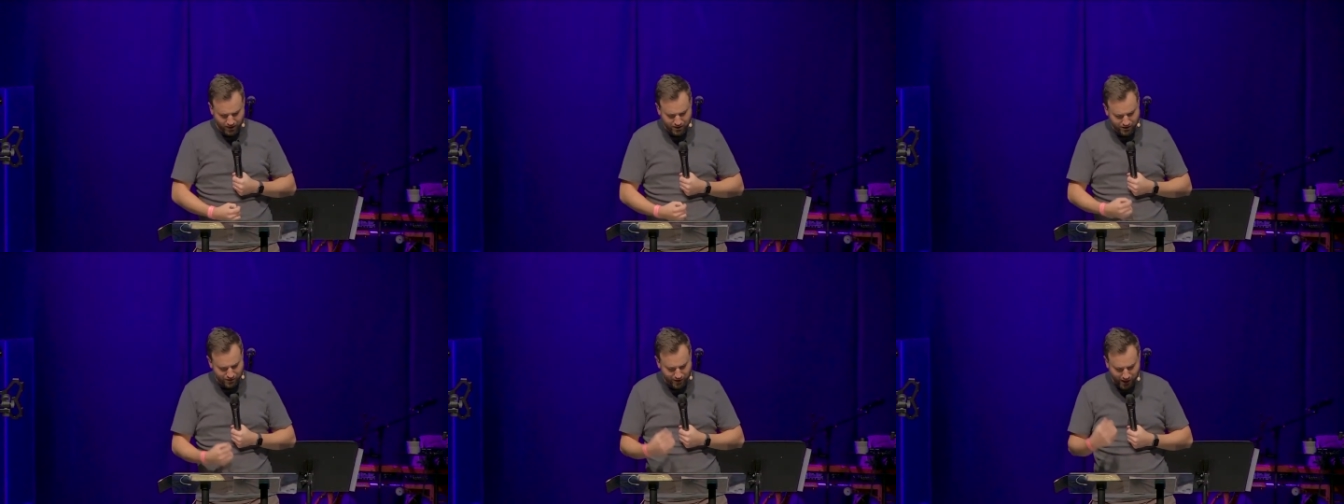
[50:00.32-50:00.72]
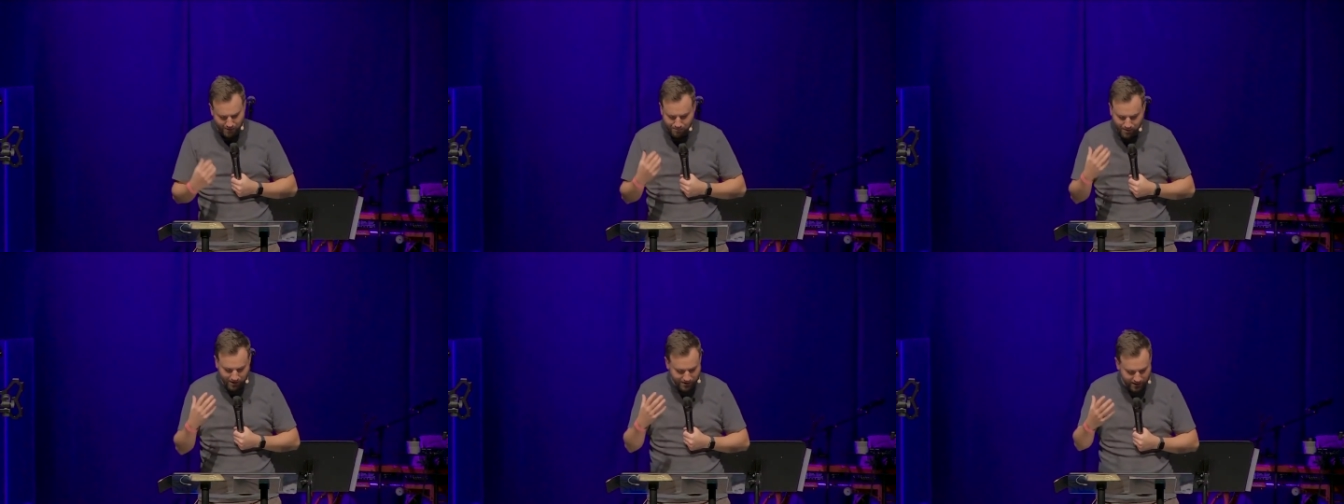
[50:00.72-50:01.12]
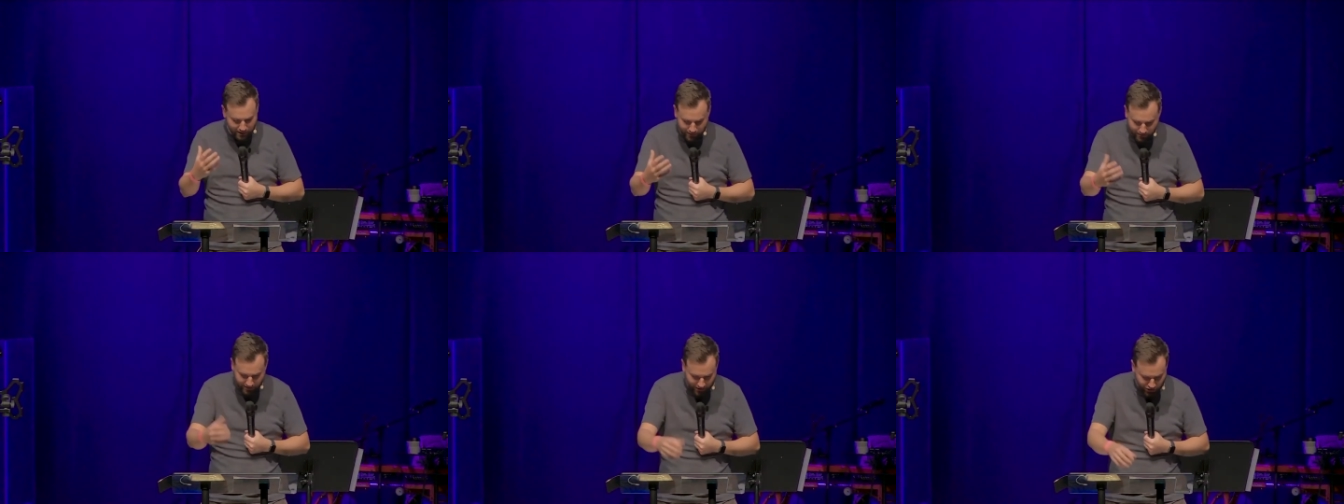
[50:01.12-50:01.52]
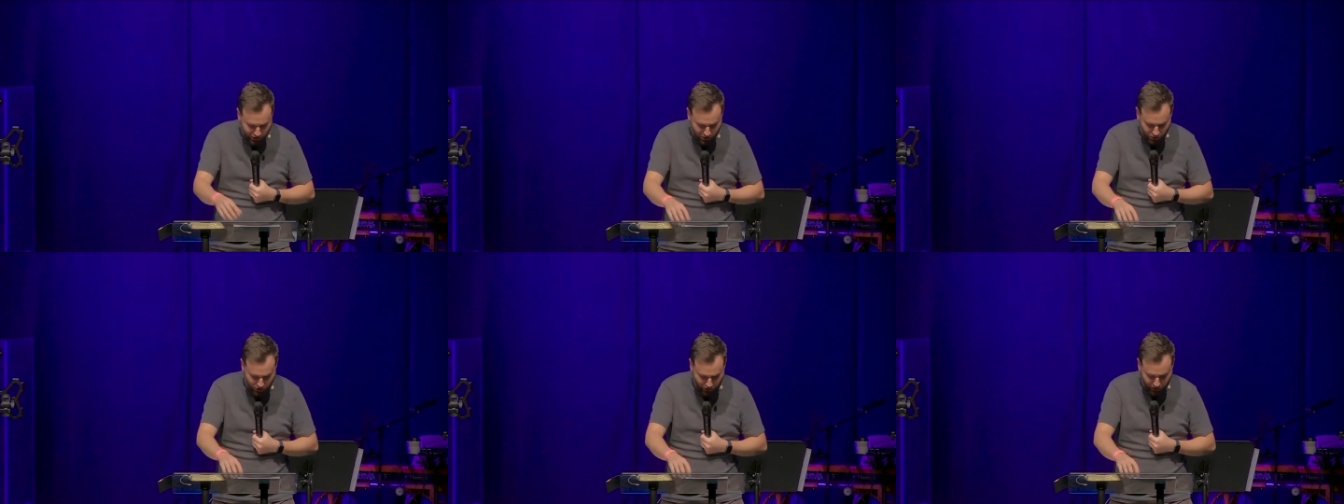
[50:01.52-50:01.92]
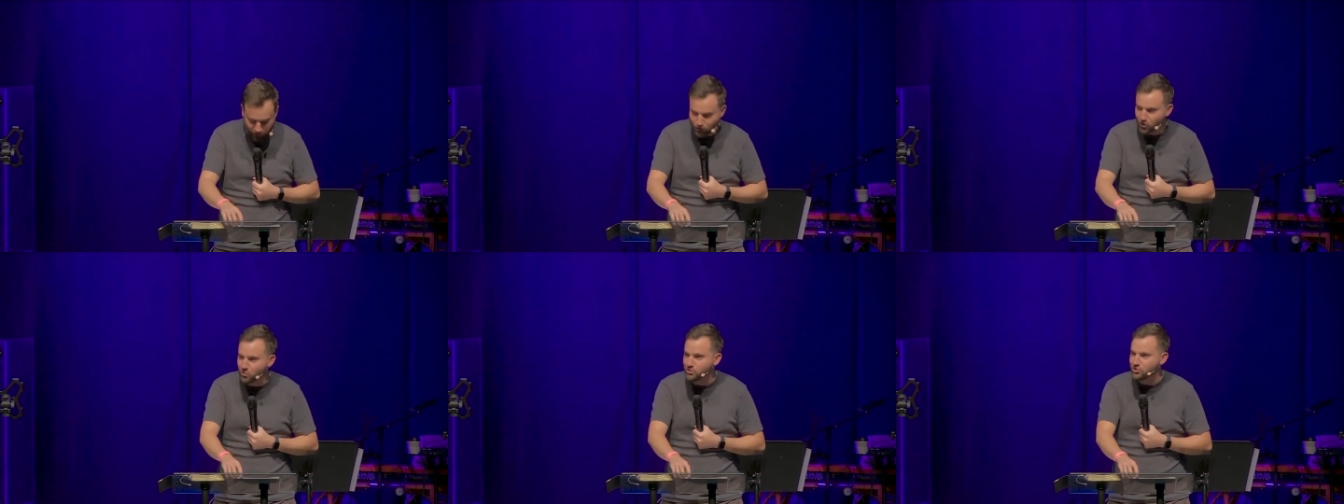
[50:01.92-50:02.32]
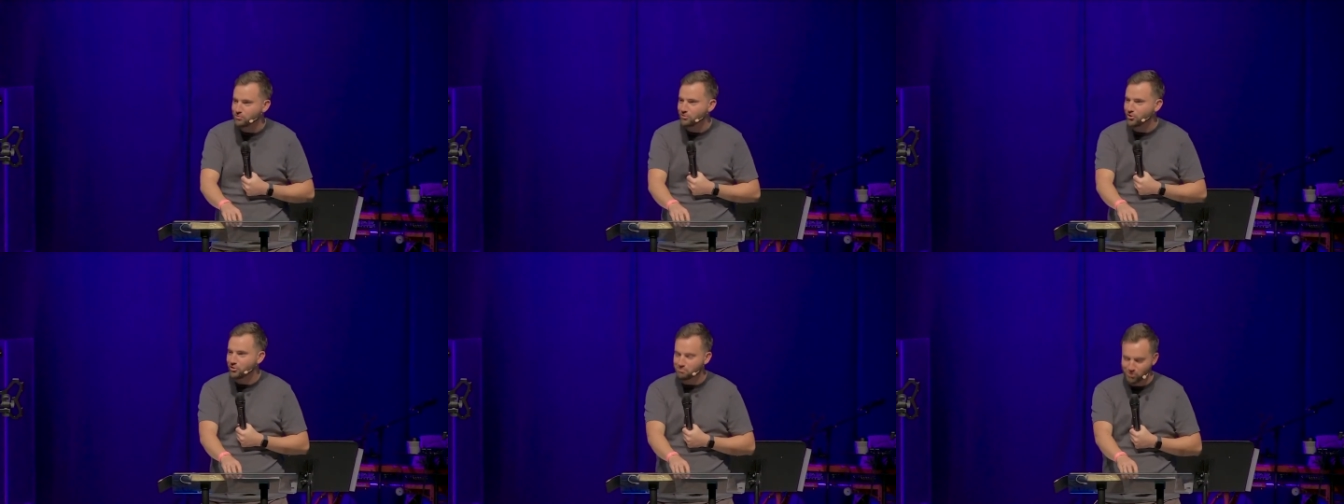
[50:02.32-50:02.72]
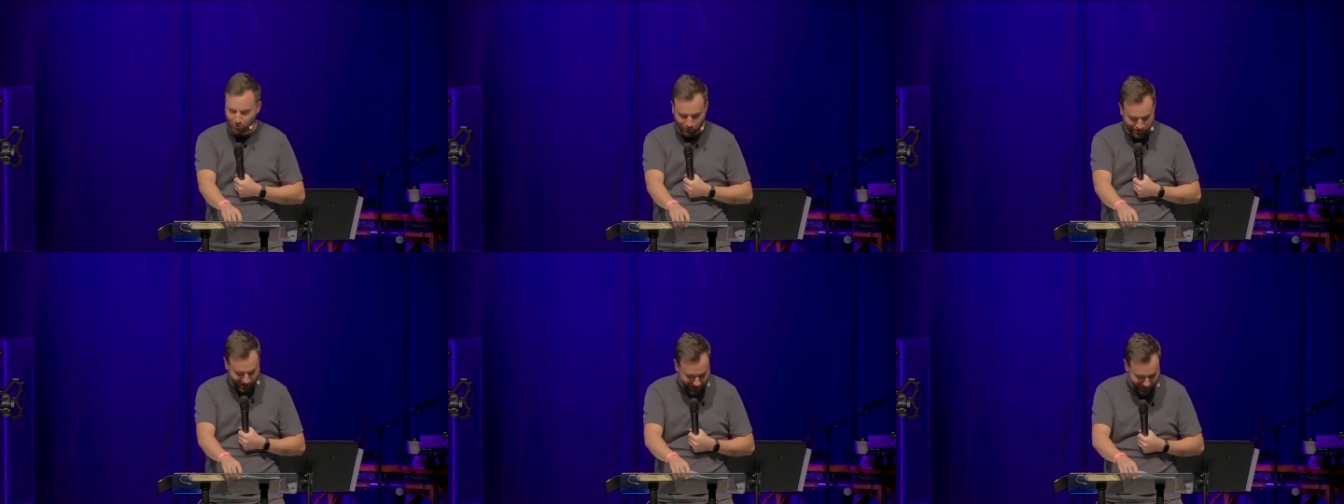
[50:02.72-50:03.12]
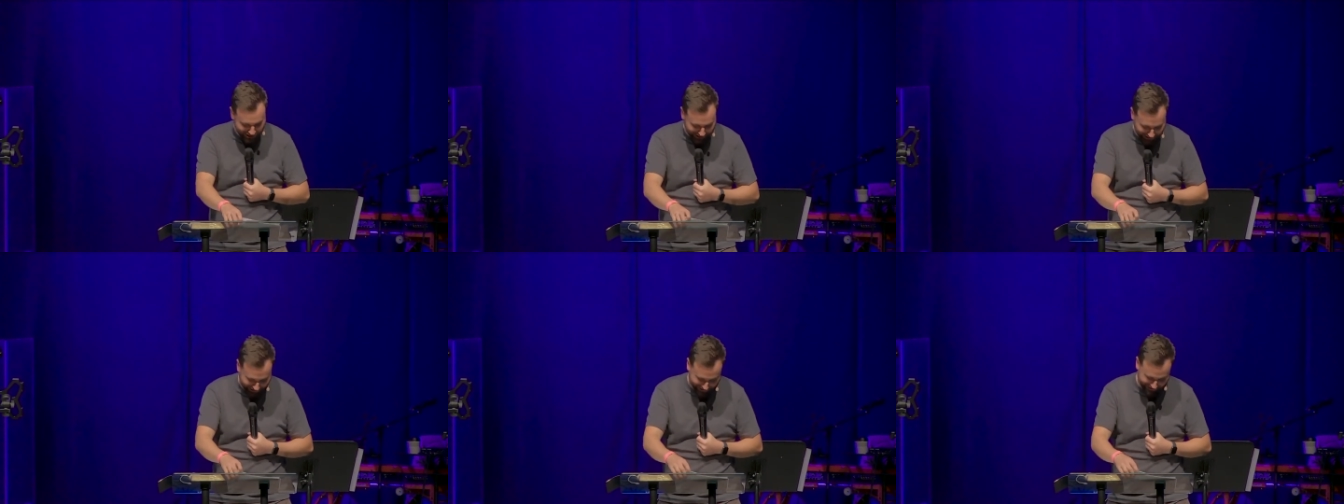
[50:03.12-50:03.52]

just come because they think their children could do with some good moral teaching?